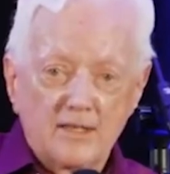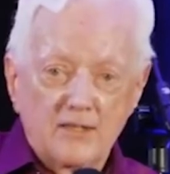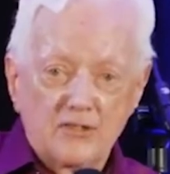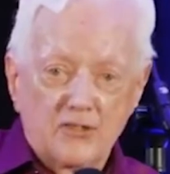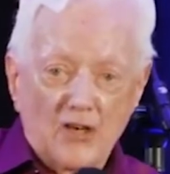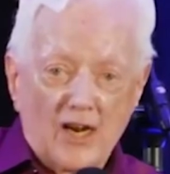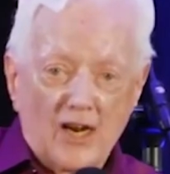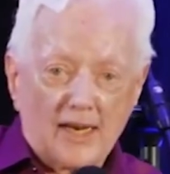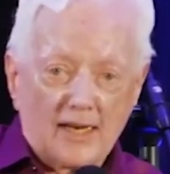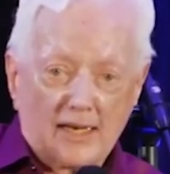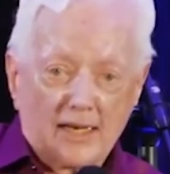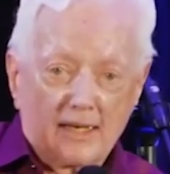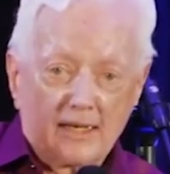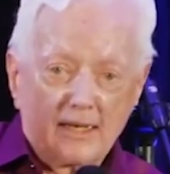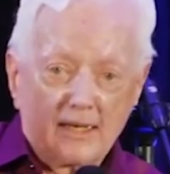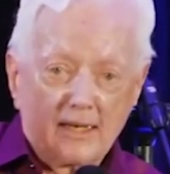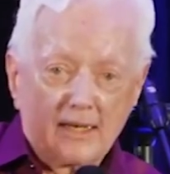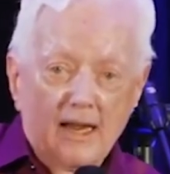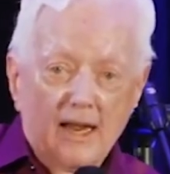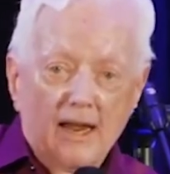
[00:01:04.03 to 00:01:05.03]
his
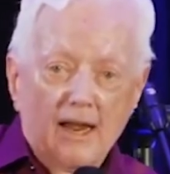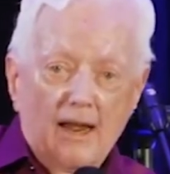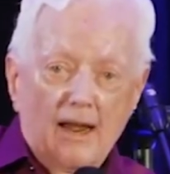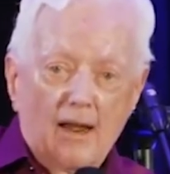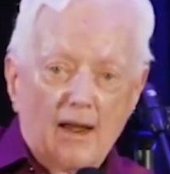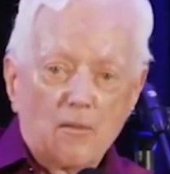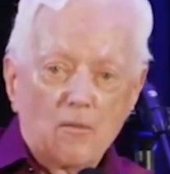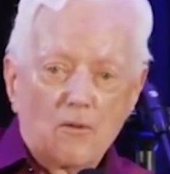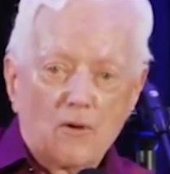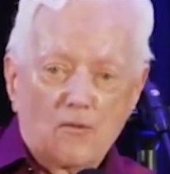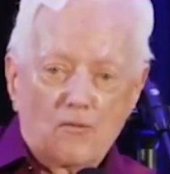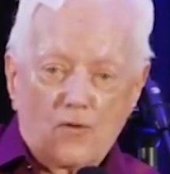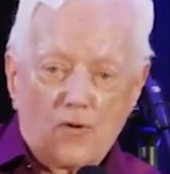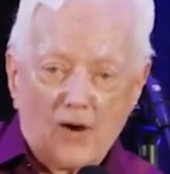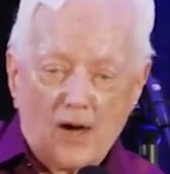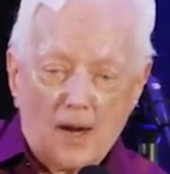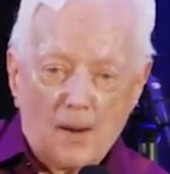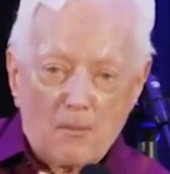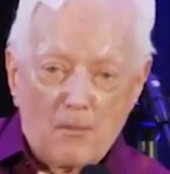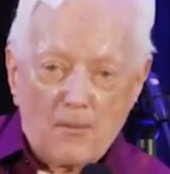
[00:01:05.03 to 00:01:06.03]
jacket and
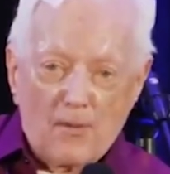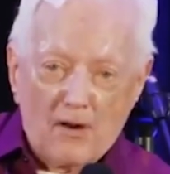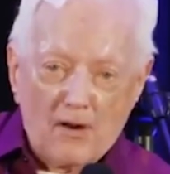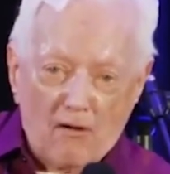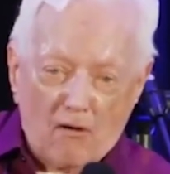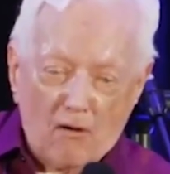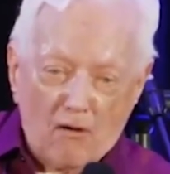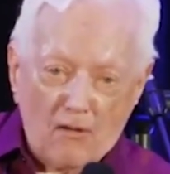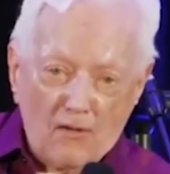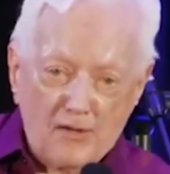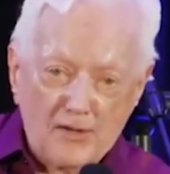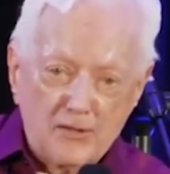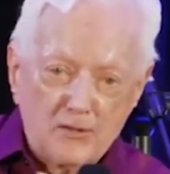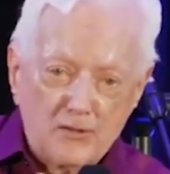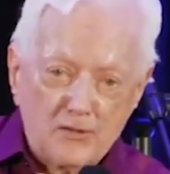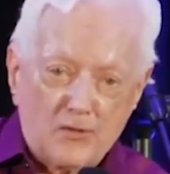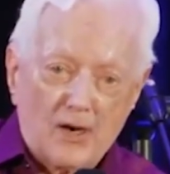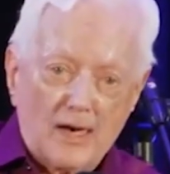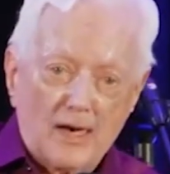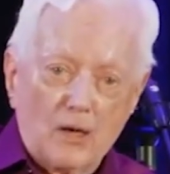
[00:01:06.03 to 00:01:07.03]
trap all
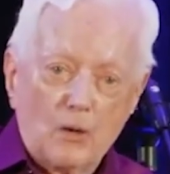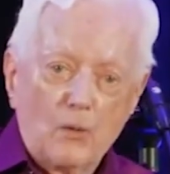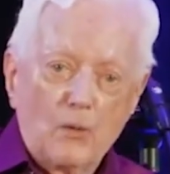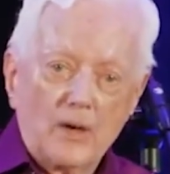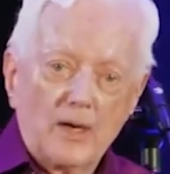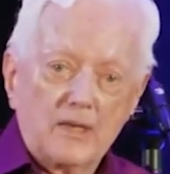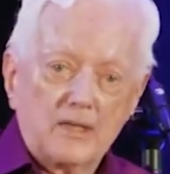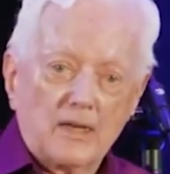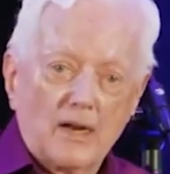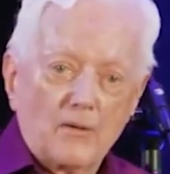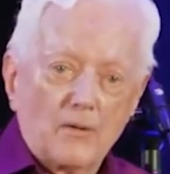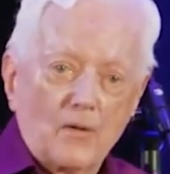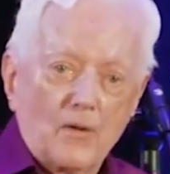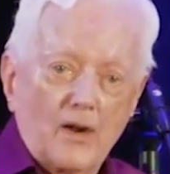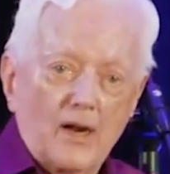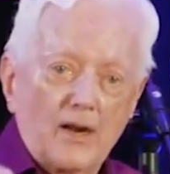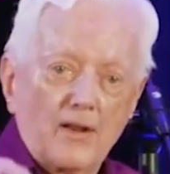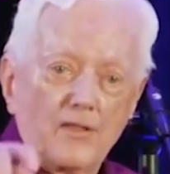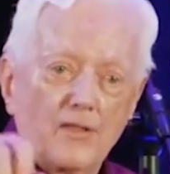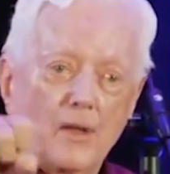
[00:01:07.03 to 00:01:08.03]
these drag queens
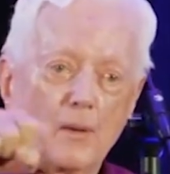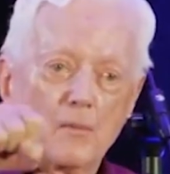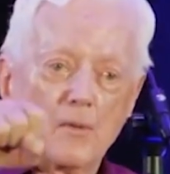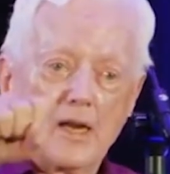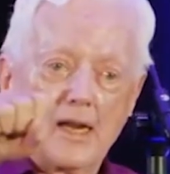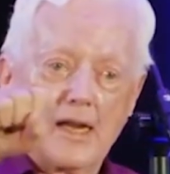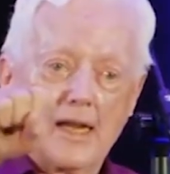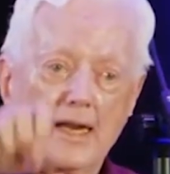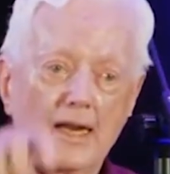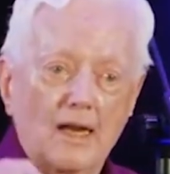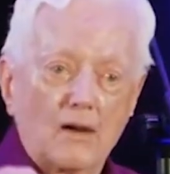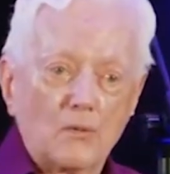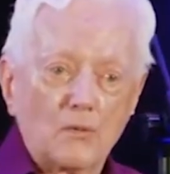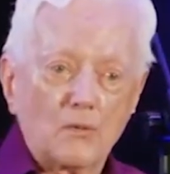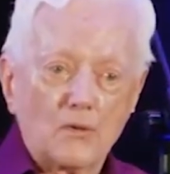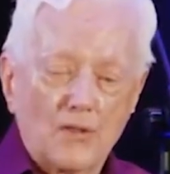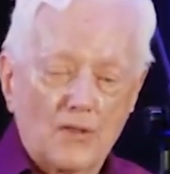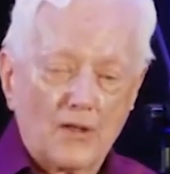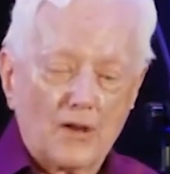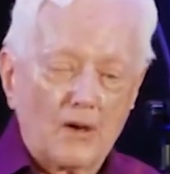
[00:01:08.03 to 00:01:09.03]
underneath him to get
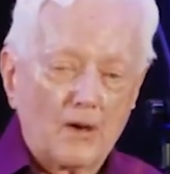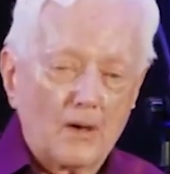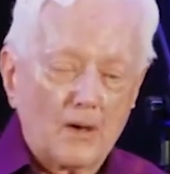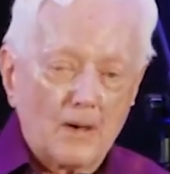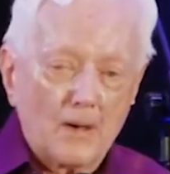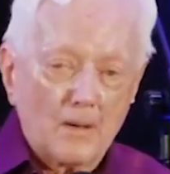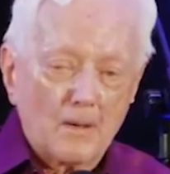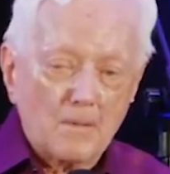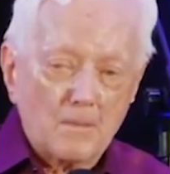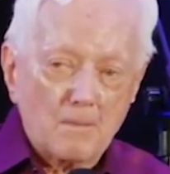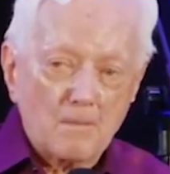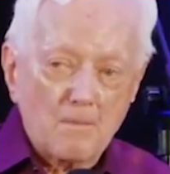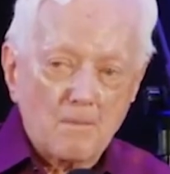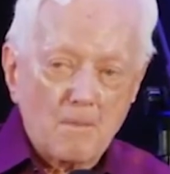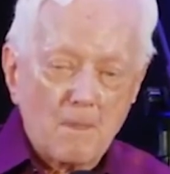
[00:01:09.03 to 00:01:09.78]
out to the car.